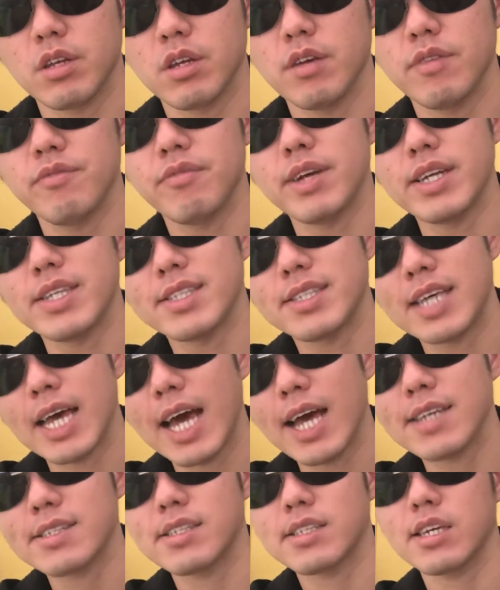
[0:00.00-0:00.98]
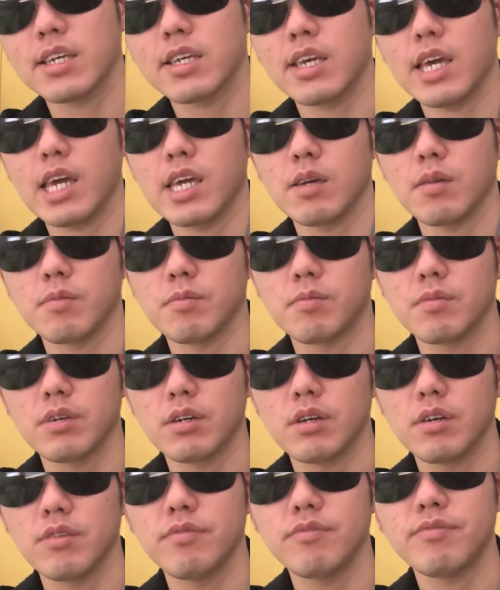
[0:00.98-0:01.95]
Fantastic game.
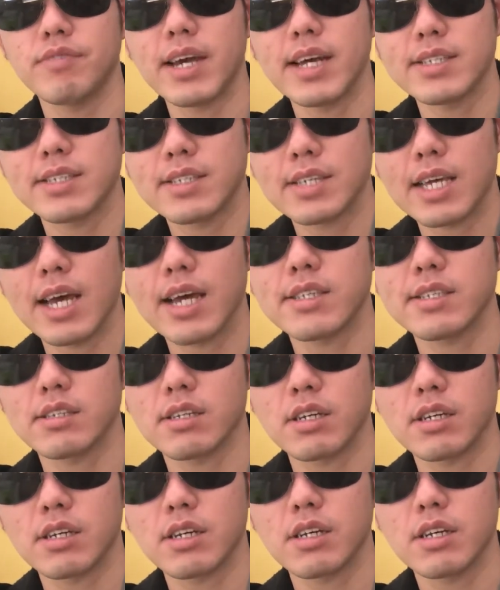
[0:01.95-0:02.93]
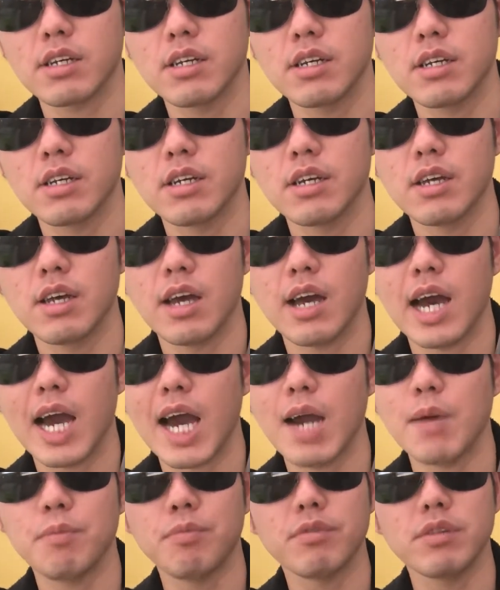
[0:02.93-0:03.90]
fantastic.
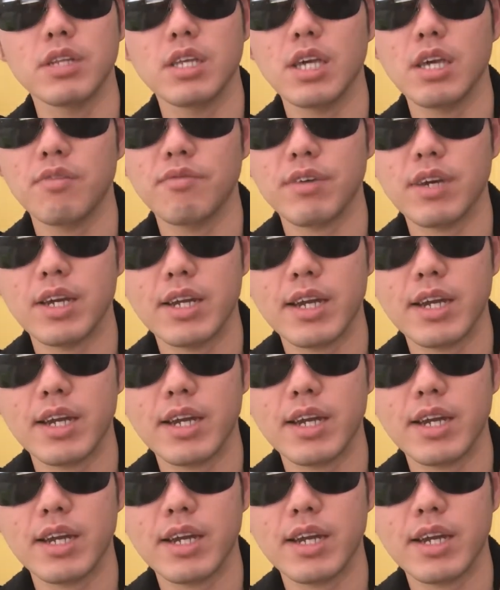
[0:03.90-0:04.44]
I believe it